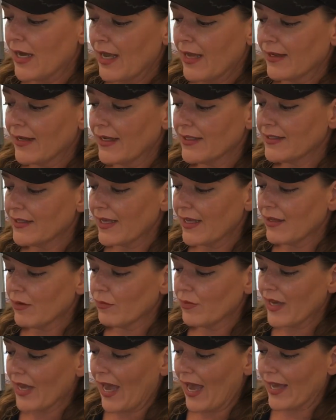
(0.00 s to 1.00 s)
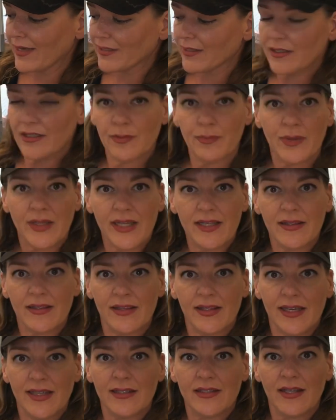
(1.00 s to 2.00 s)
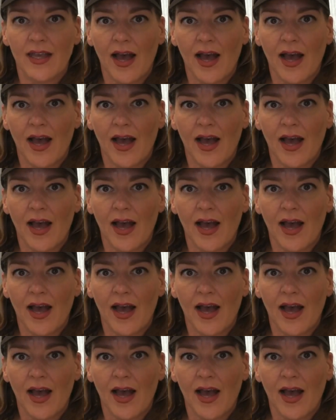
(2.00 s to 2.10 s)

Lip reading: let's say that we had to split this